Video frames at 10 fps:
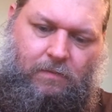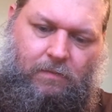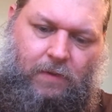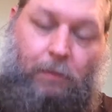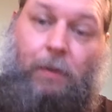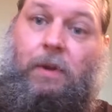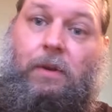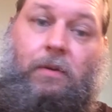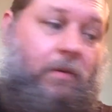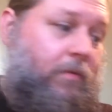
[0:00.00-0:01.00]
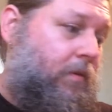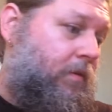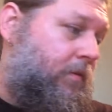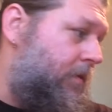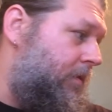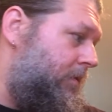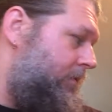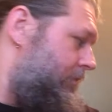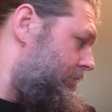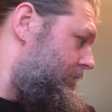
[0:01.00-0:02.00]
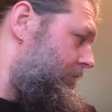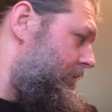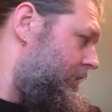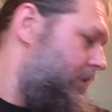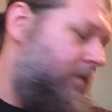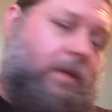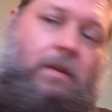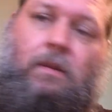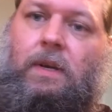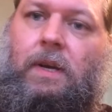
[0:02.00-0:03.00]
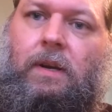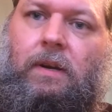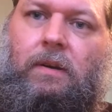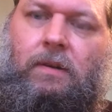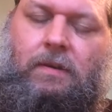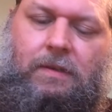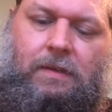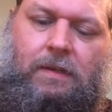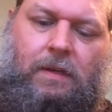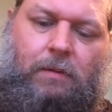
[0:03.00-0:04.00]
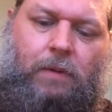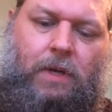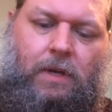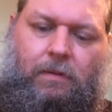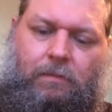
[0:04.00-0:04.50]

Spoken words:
I might be doing it wrong. I don't know. Take a look at it here. But